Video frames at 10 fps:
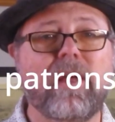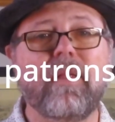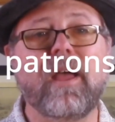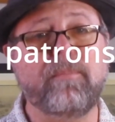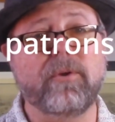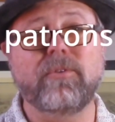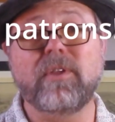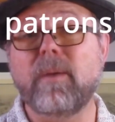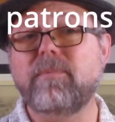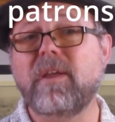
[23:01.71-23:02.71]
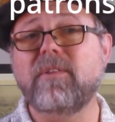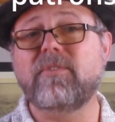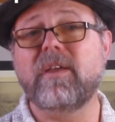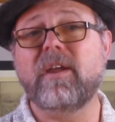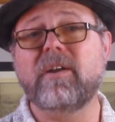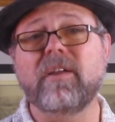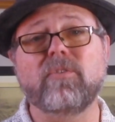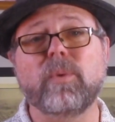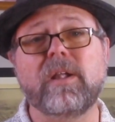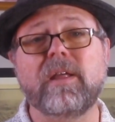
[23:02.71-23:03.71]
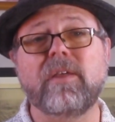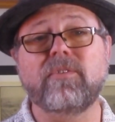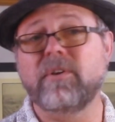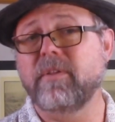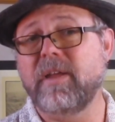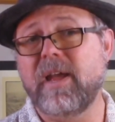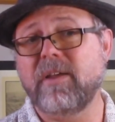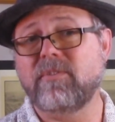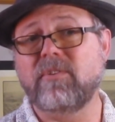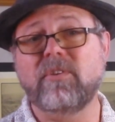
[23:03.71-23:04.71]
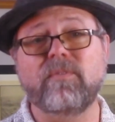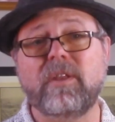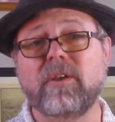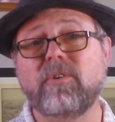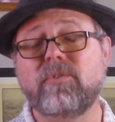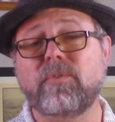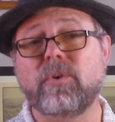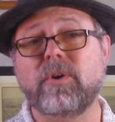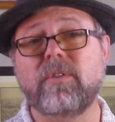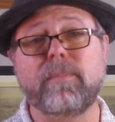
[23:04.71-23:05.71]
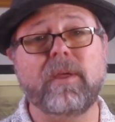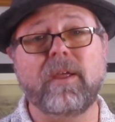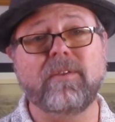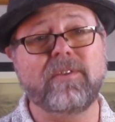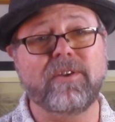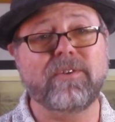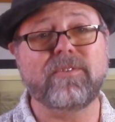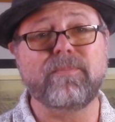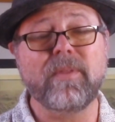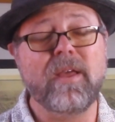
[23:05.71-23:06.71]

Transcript: I post updates there, as well as early access to videos for the paying tiers.